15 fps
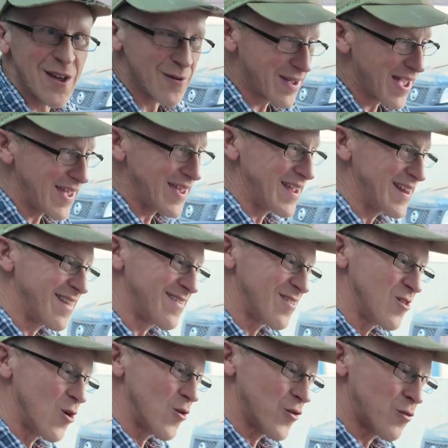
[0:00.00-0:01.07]
located, it's
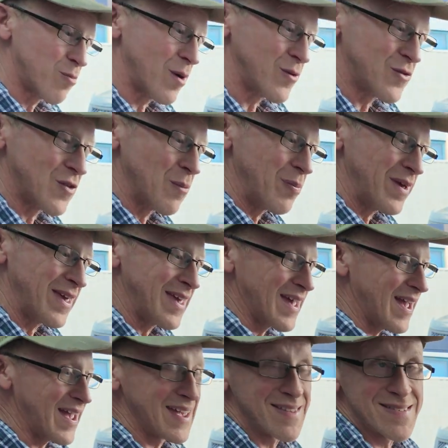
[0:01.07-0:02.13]
not supposed to be
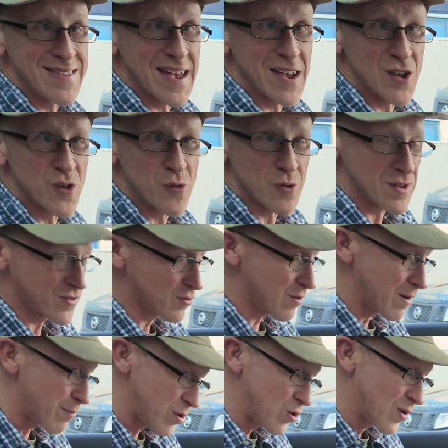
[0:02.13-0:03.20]
a secondary
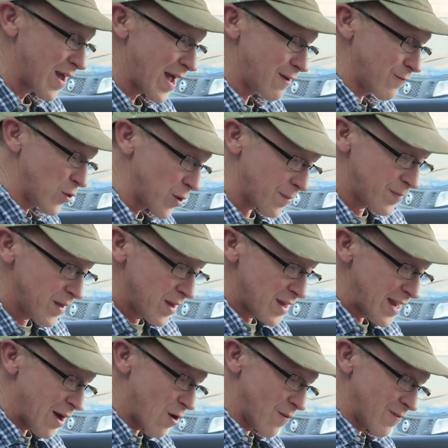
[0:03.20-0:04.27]
screen, but you can view it. Now,